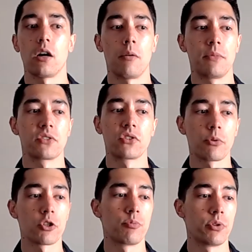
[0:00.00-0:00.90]
there's so
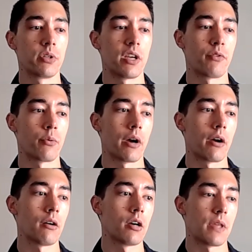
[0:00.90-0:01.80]
much beauty
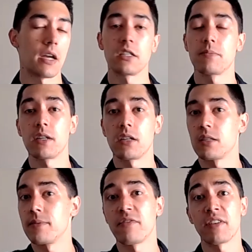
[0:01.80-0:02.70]
everywhere, and it's
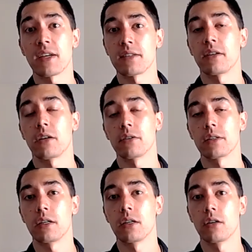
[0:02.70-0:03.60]
been fantastic,
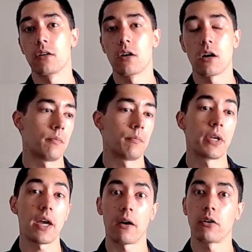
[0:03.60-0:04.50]
honestly. But
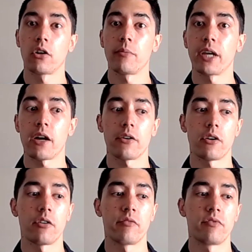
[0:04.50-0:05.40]
yeah, coming out
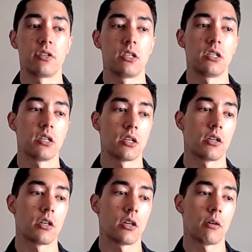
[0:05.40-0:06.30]
of the
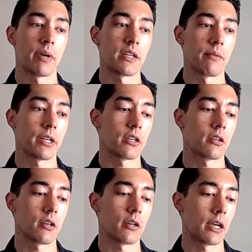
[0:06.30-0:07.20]
pandemic
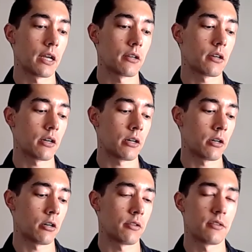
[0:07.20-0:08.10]
again,
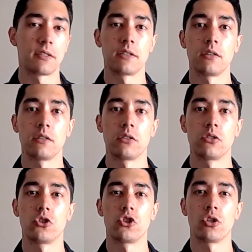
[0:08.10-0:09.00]
this
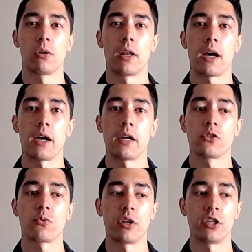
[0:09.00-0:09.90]
is July
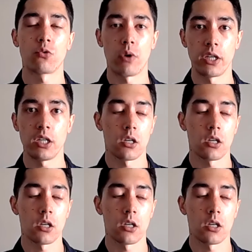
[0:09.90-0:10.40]
2020.